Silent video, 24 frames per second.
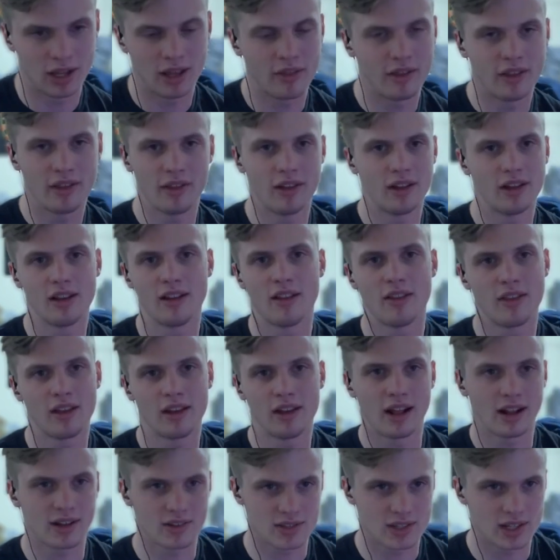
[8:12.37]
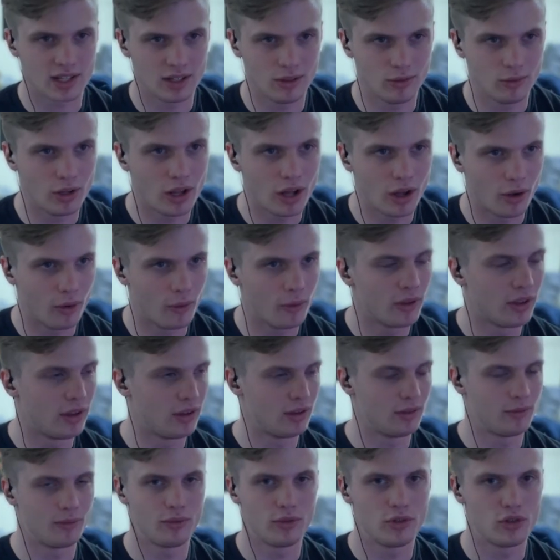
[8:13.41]
And then the next thing you know,
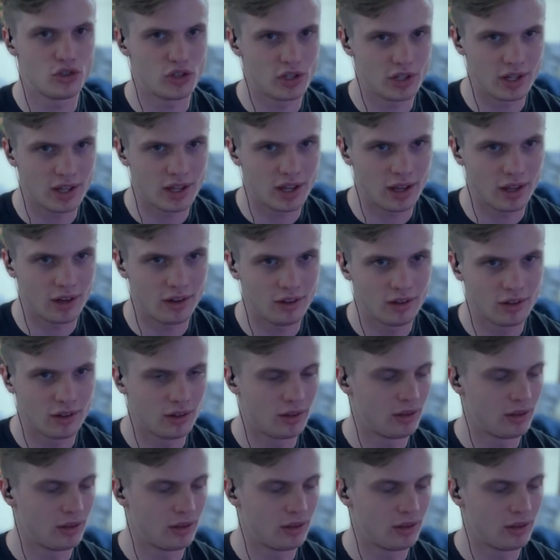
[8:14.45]
she did.